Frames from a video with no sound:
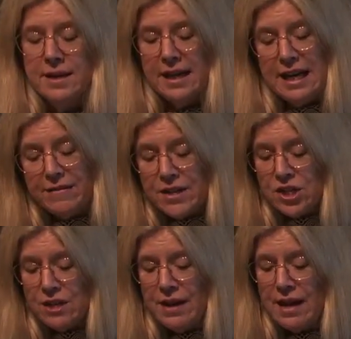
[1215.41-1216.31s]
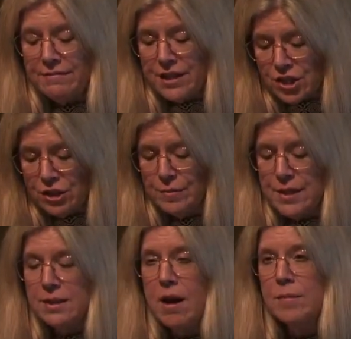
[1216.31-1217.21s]
Even Shiva and Vishnu
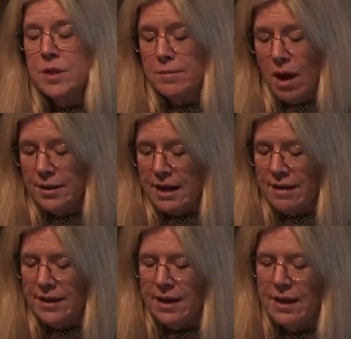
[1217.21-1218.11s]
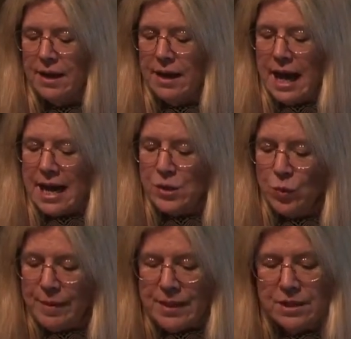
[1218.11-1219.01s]
must come to Mahadevi as
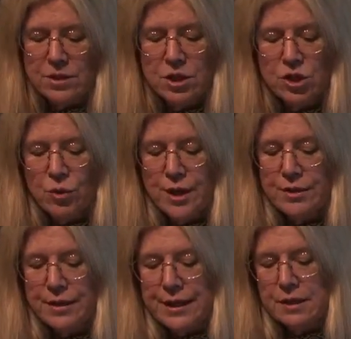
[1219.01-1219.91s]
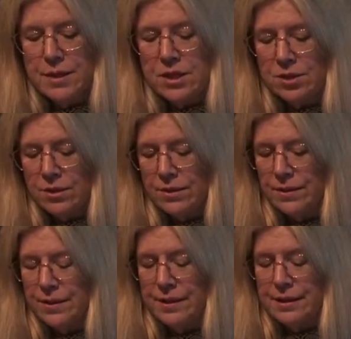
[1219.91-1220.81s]
women to join her intimate circle
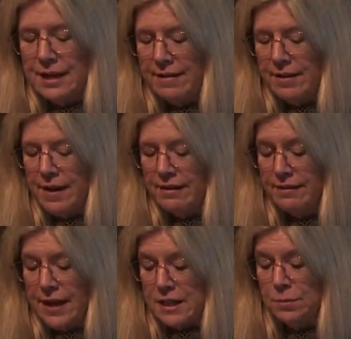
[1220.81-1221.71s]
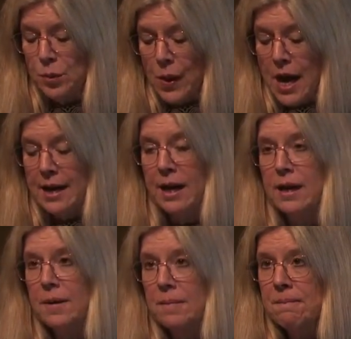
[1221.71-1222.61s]
in the Devi Bhagavata Purana.
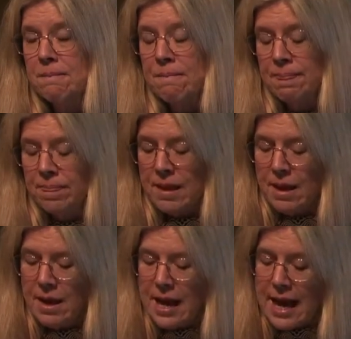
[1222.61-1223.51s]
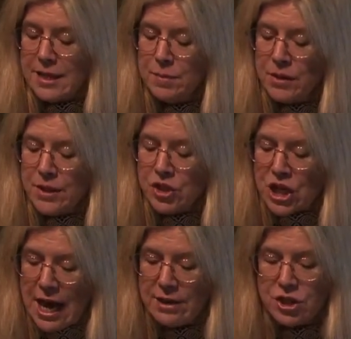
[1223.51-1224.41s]
As Mira's
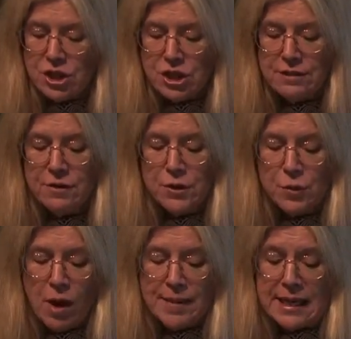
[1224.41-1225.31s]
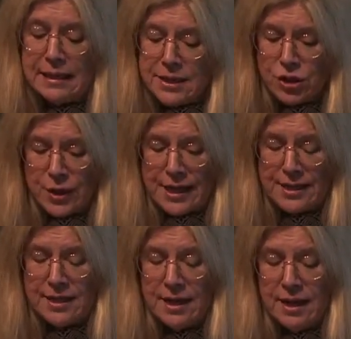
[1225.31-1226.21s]
challenge to Jeev Goswami
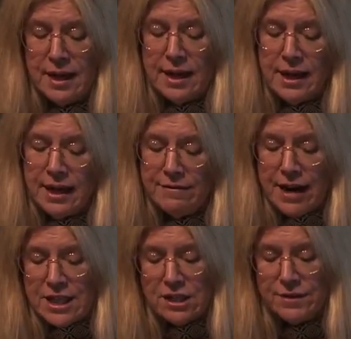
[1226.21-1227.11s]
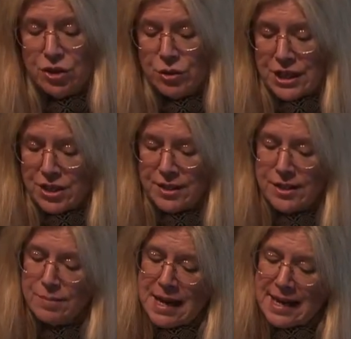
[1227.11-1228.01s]
illustrates, in Vaishnava traditions,
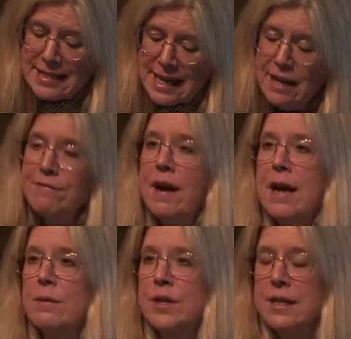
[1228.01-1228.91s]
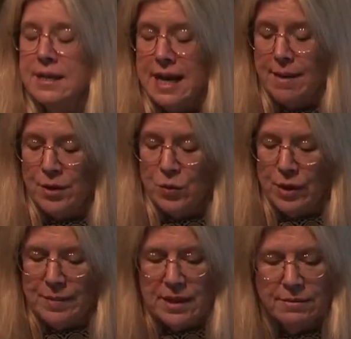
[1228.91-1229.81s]
men identify with the enamored
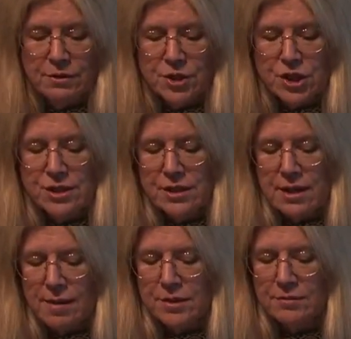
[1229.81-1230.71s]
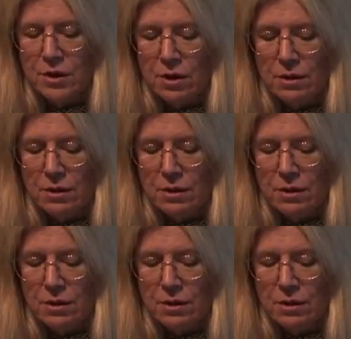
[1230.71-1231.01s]
women of Krishna's adoptive co